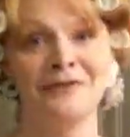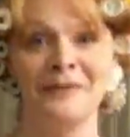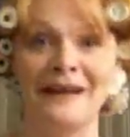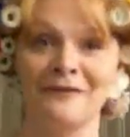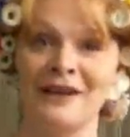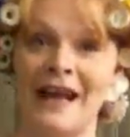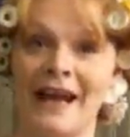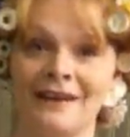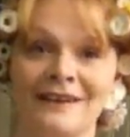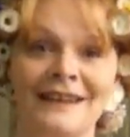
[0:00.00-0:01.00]
for me every
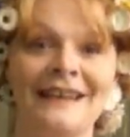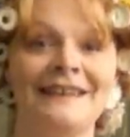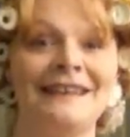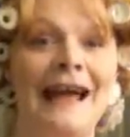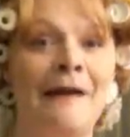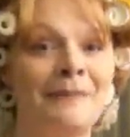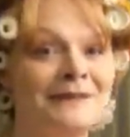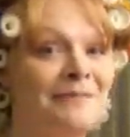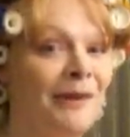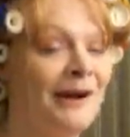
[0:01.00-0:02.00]
day. It
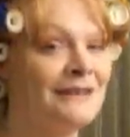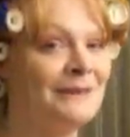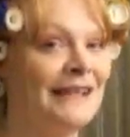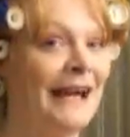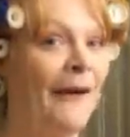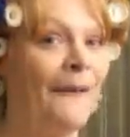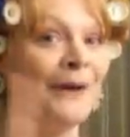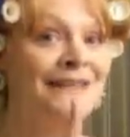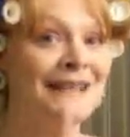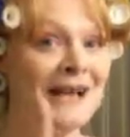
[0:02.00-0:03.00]
happens approximately
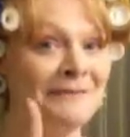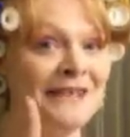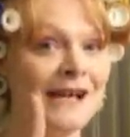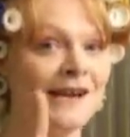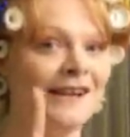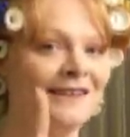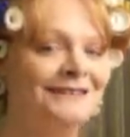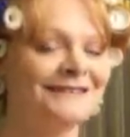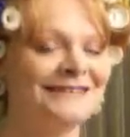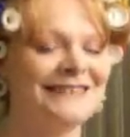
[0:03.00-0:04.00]
one time a year.